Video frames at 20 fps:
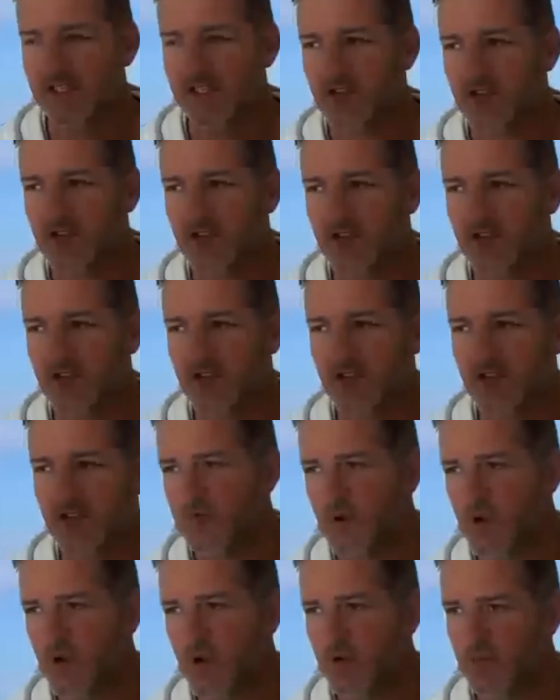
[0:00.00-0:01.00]
crazy as
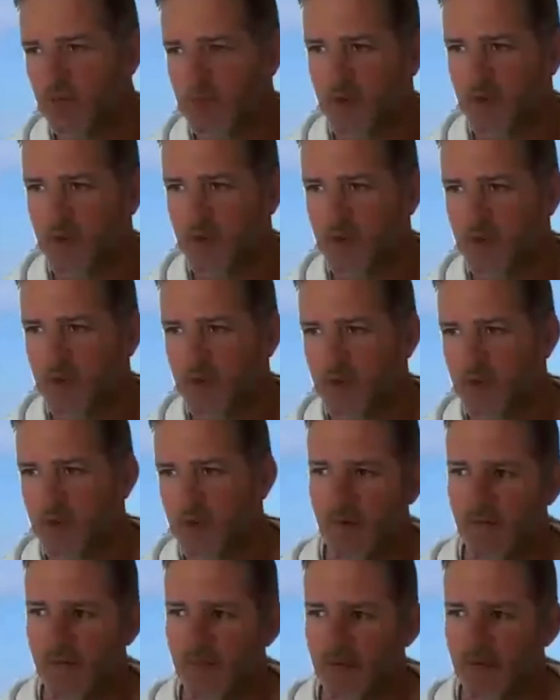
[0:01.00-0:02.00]
well. I mean, you probably
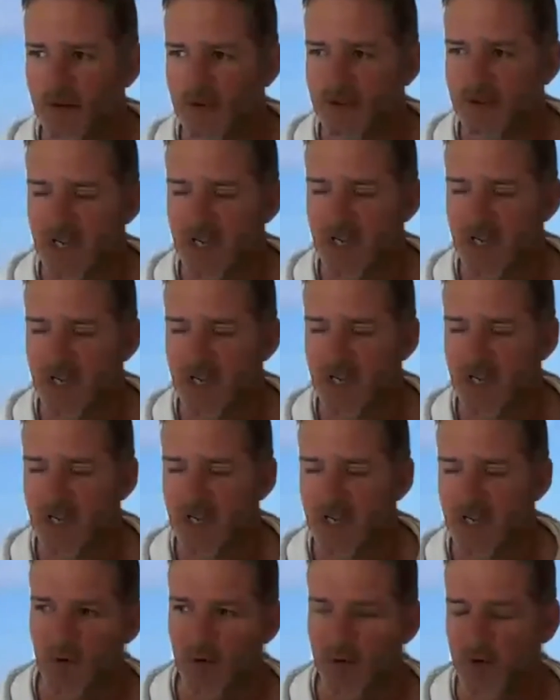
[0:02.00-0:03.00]
went through the same
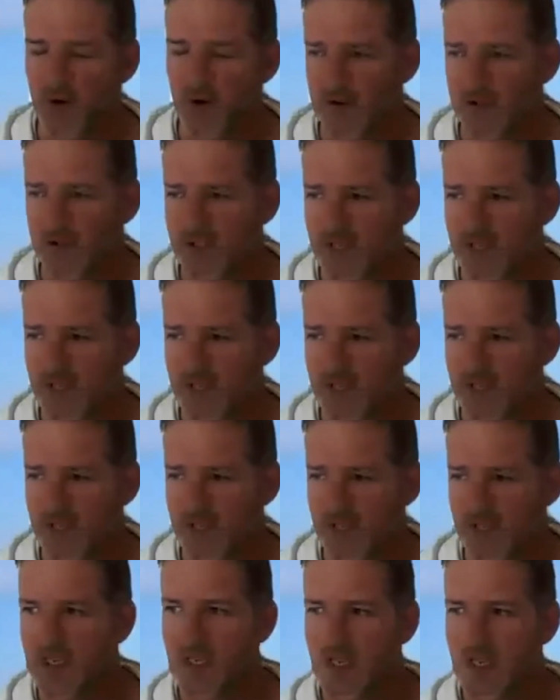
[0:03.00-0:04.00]
thought process.
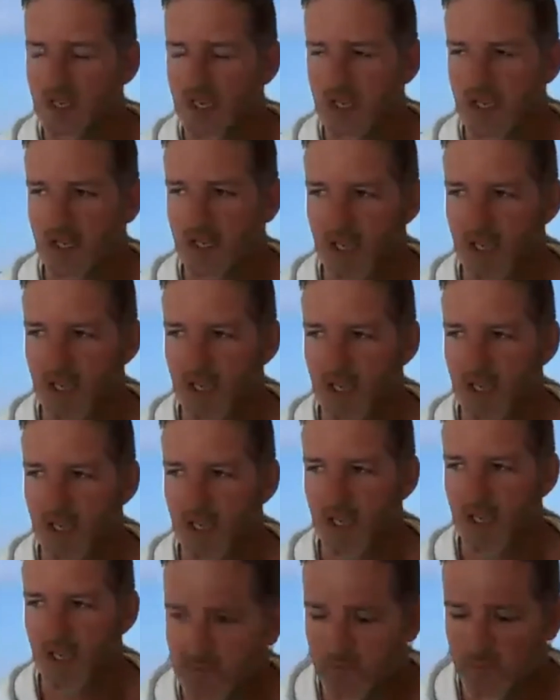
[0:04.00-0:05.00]

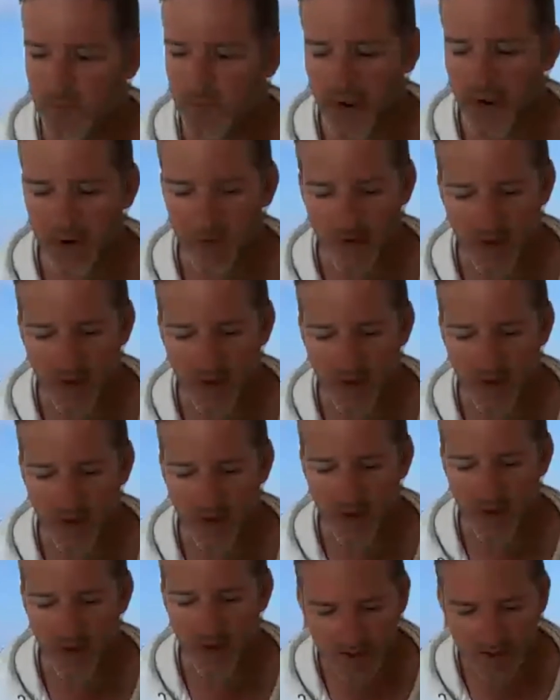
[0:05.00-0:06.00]
Back when you
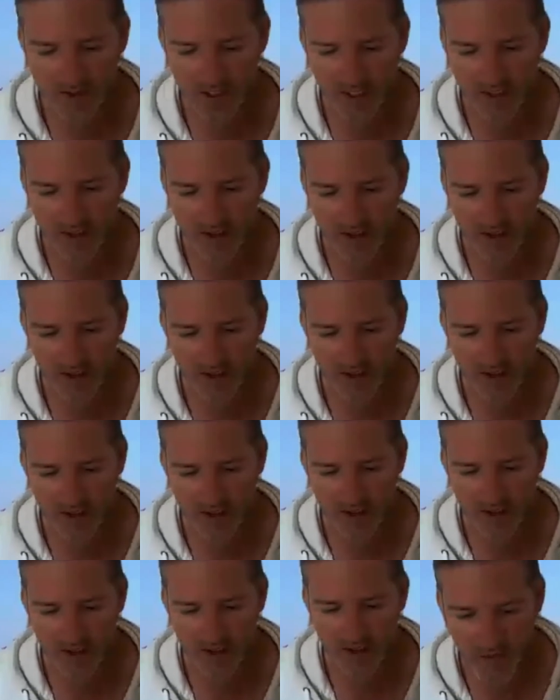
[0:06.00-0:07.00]
started,
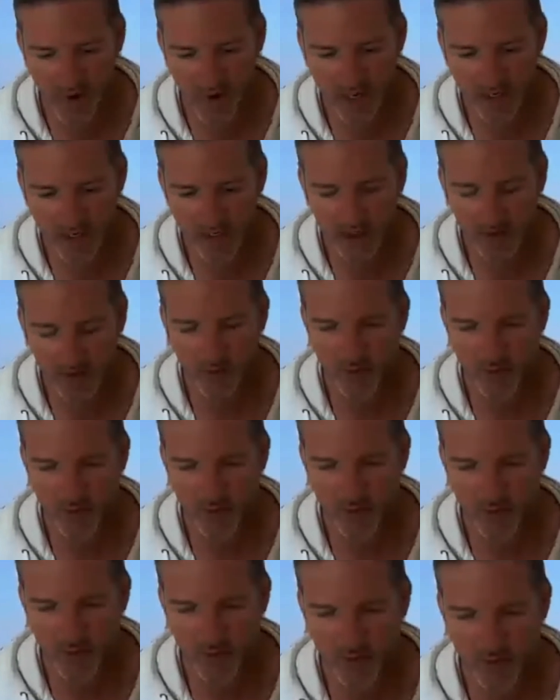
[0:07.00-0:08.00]
making a
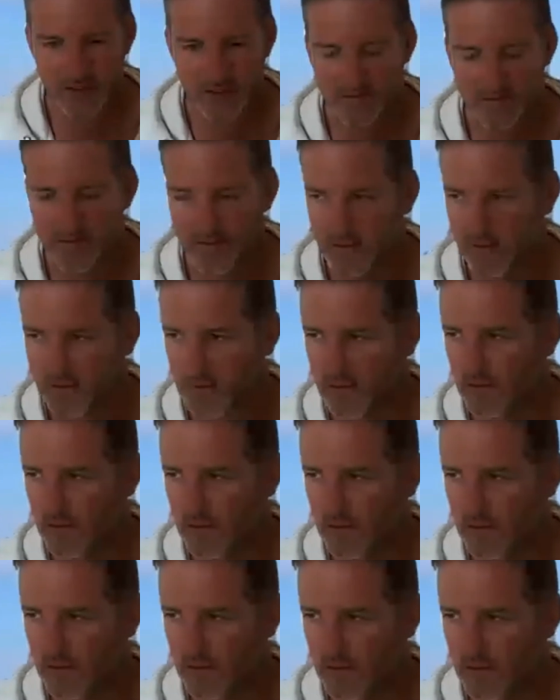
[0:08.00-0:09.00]
purchase
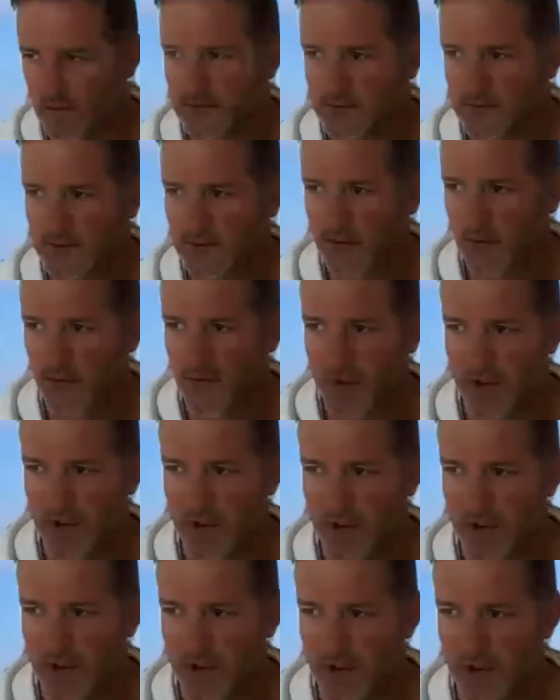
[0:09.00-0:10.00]
for something
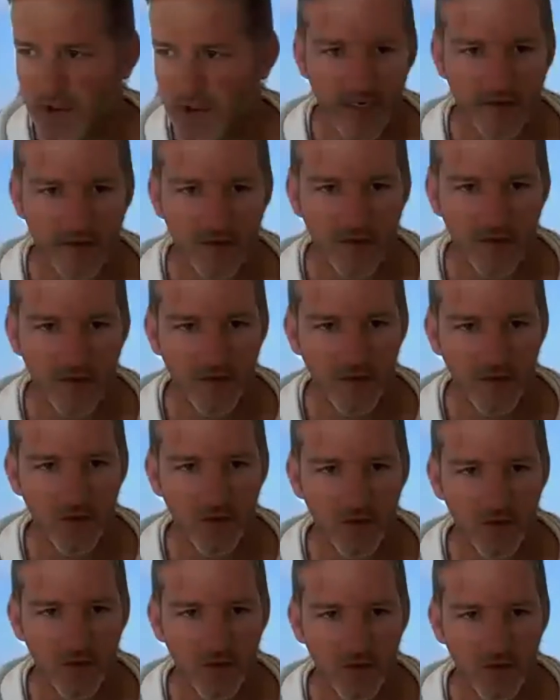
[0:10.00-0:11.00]
online
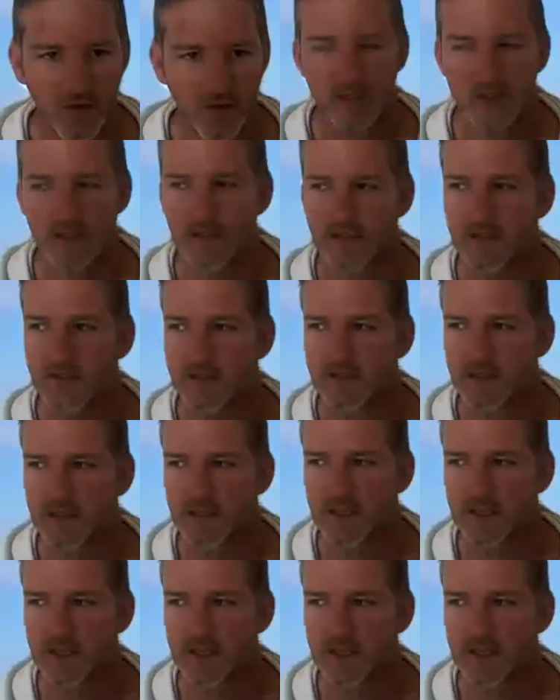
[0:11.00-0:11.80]
was